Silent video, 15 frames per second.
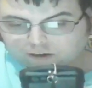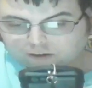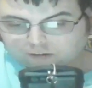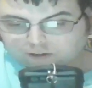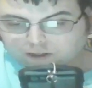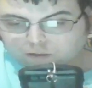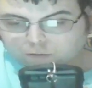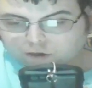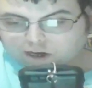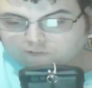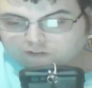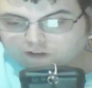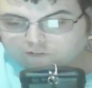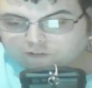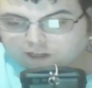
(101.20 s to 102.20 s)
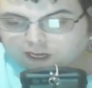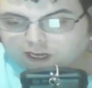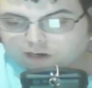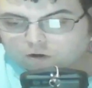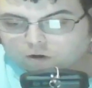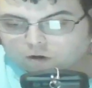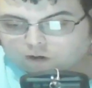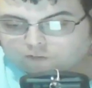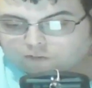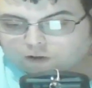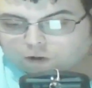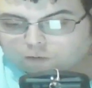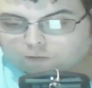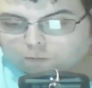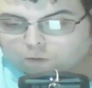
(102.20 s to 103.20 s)
The 2015 horror
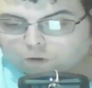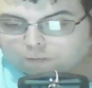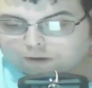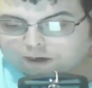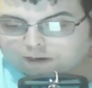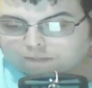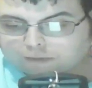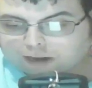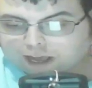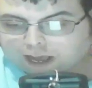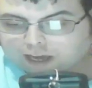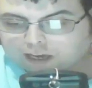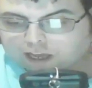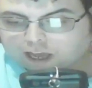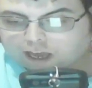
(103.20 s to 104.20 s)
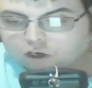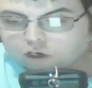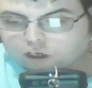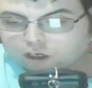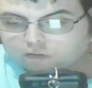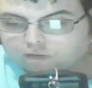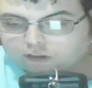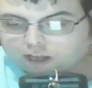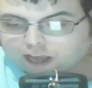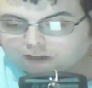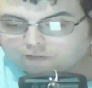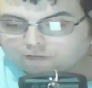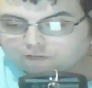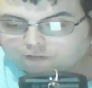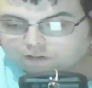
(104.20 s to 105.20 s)
film The Woman in Black Angel of
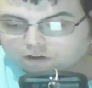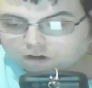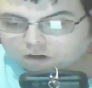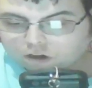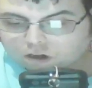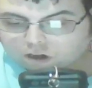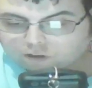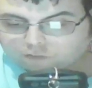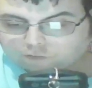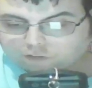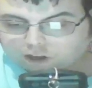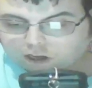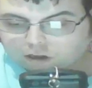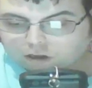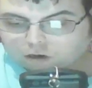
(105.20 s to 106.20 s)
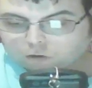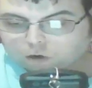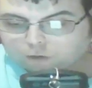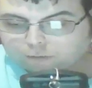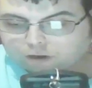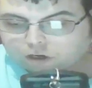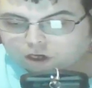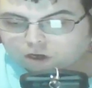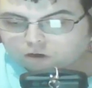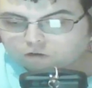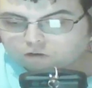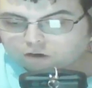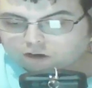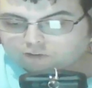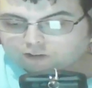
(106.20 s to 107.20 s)
Death features a group of
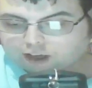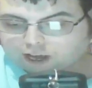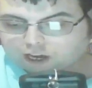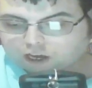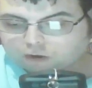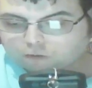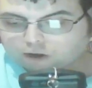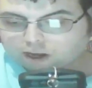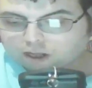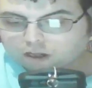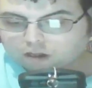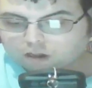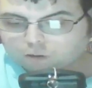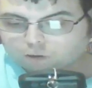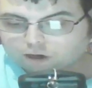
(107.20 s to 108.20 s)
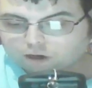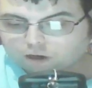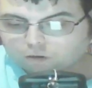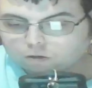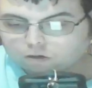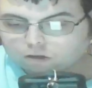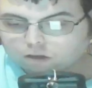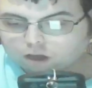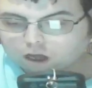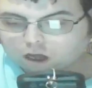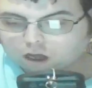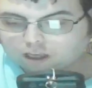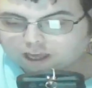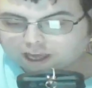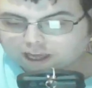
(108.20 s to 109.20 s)
children evacuated to an old
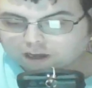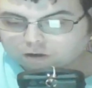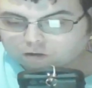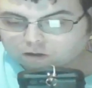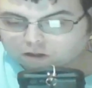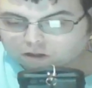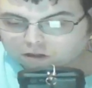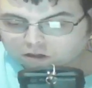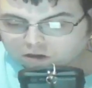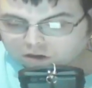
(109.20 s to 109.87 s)
dark house